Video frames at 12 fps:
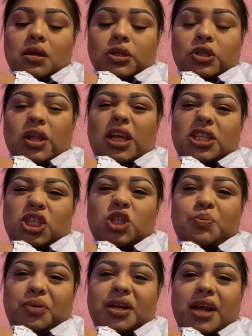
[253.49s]
So let's
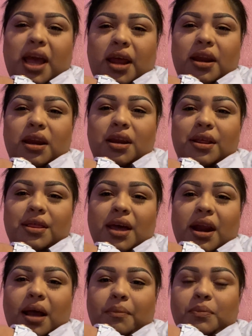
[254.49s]
just pretend
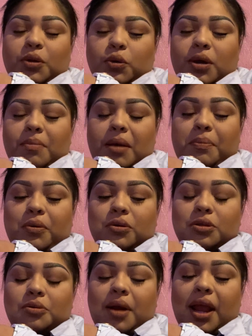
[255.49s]
that I'm doing my
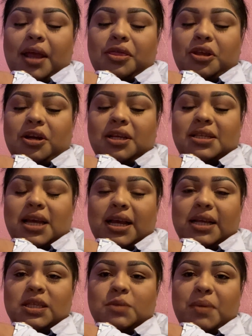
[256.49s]
pulse, right? And 30
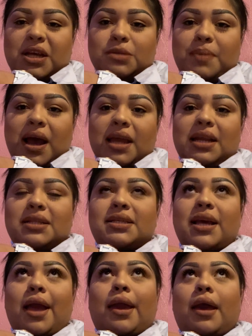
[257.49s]
seconds pass by. Let's
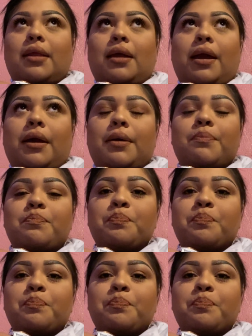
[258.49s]
say I get like